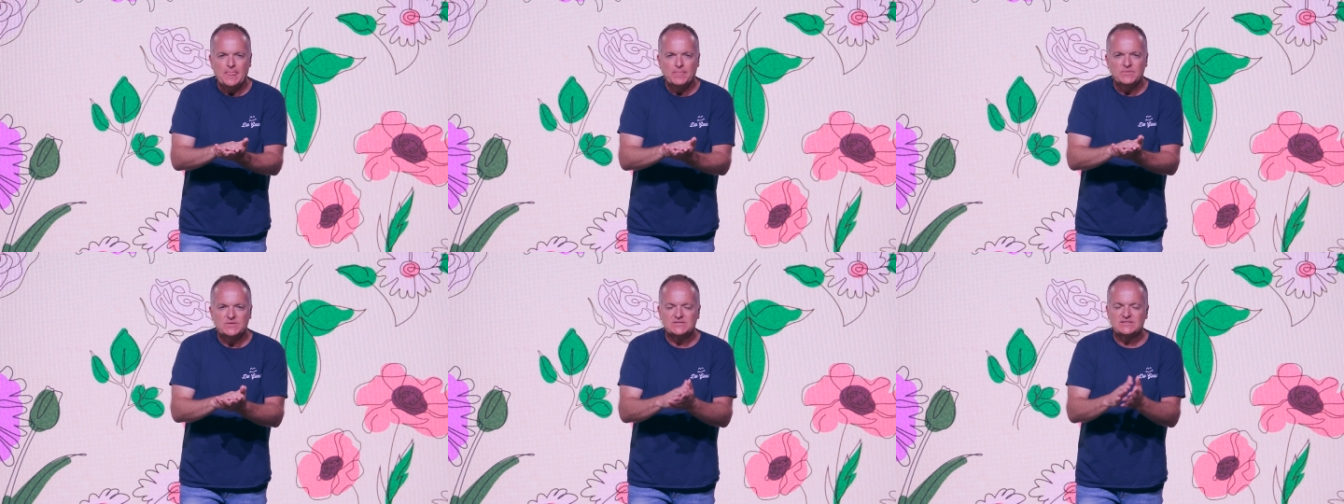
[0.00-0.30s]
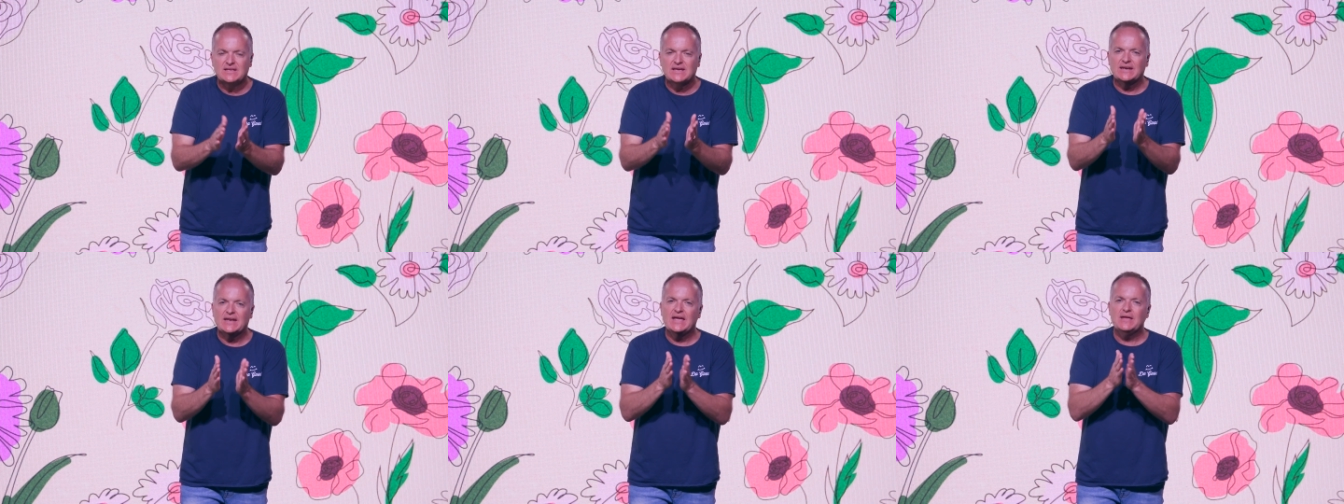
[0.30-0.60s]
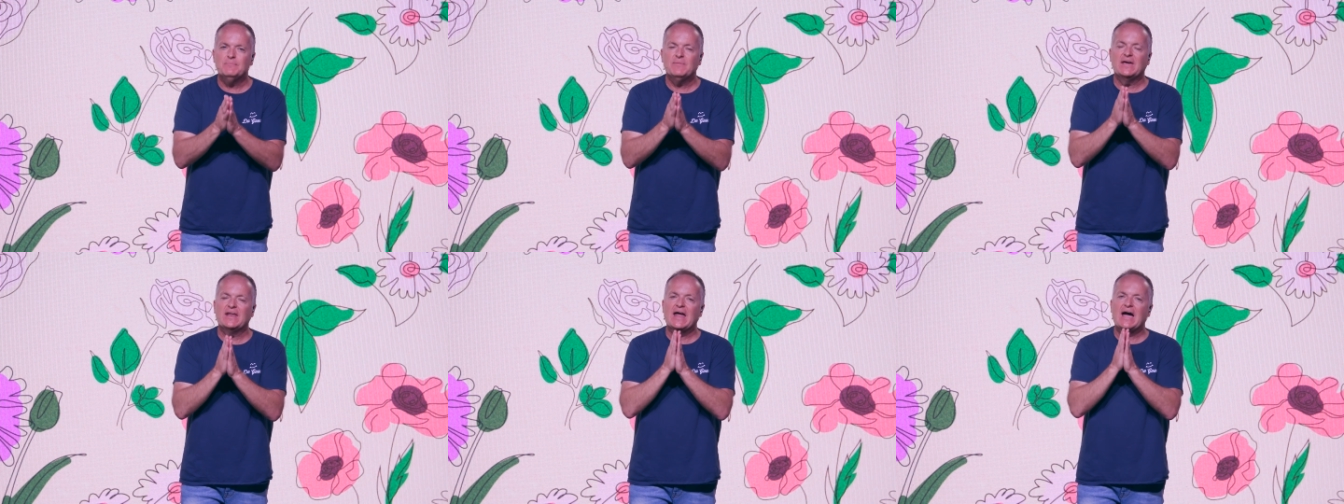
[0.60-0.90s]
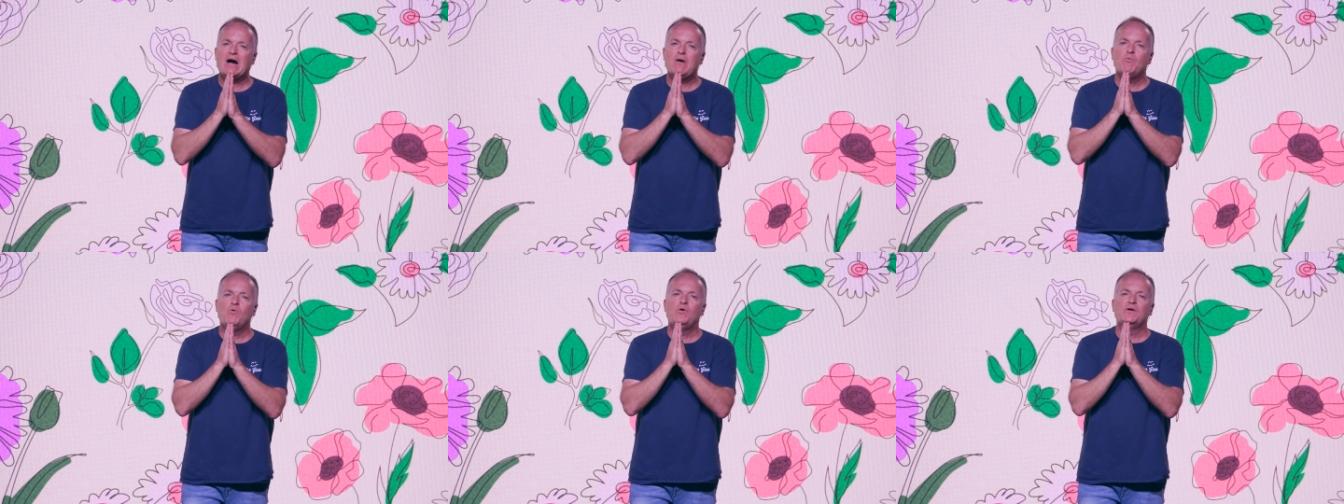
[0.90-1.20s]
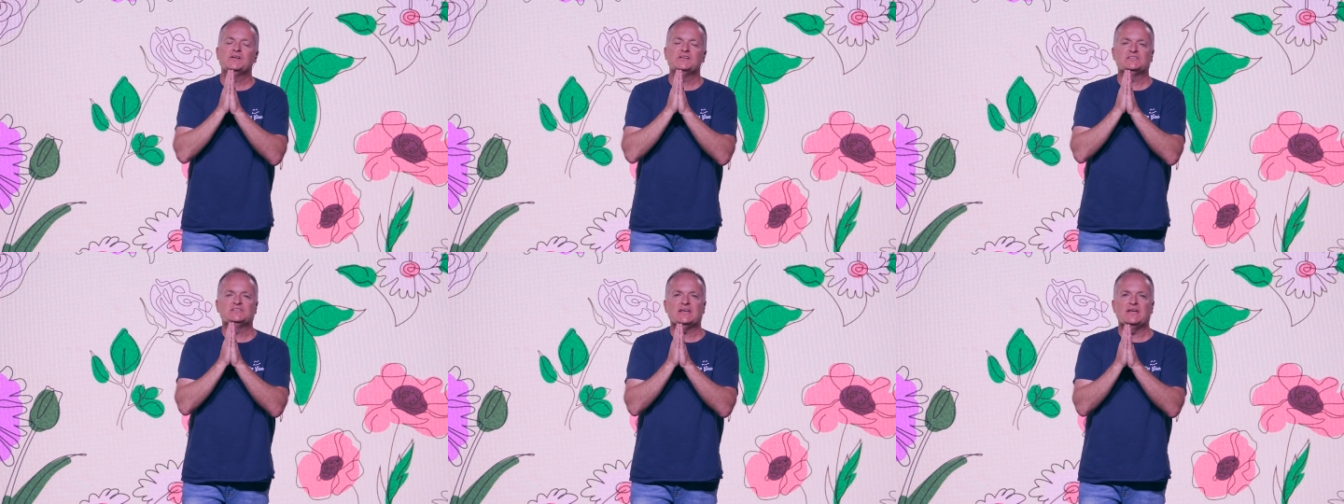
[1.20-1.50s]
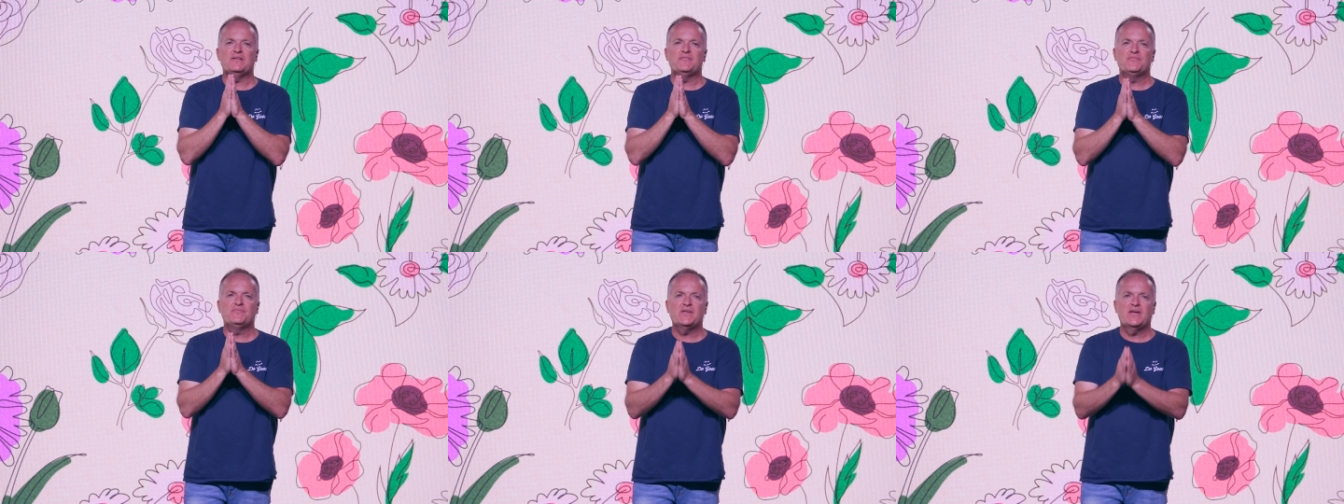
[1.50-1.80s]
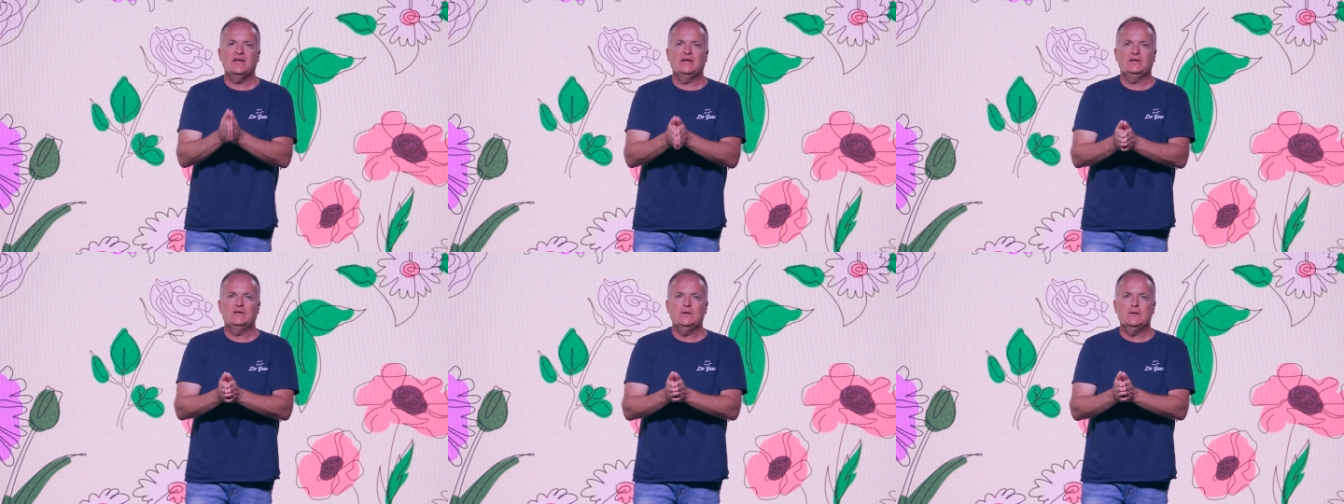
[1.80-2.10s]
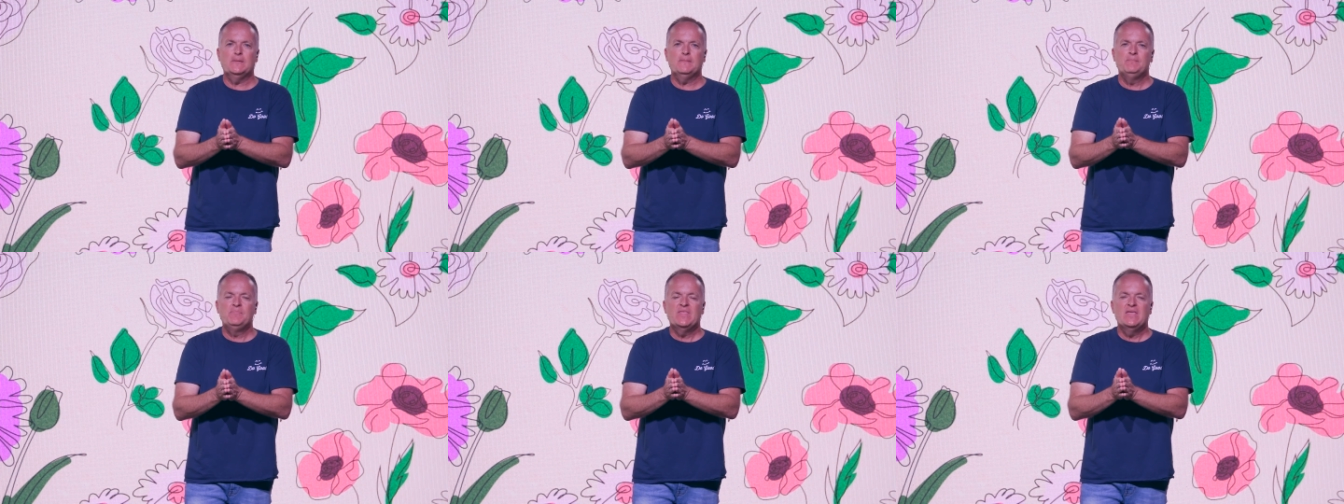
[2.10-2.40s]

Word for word: and saying, Hey, man, I want to say thank you.